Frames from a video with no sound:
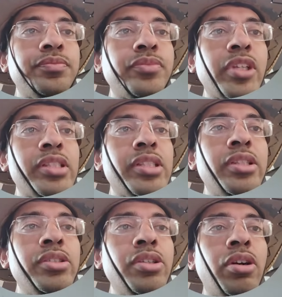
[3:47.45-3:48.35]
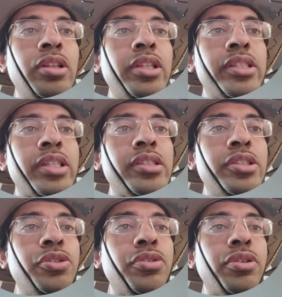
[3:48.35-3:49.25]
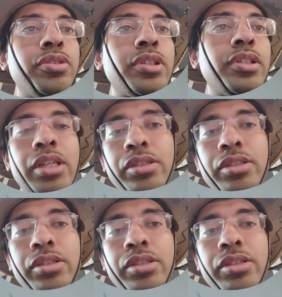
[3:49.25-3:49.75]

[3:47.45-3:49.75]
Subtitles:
You can see all this is new growth.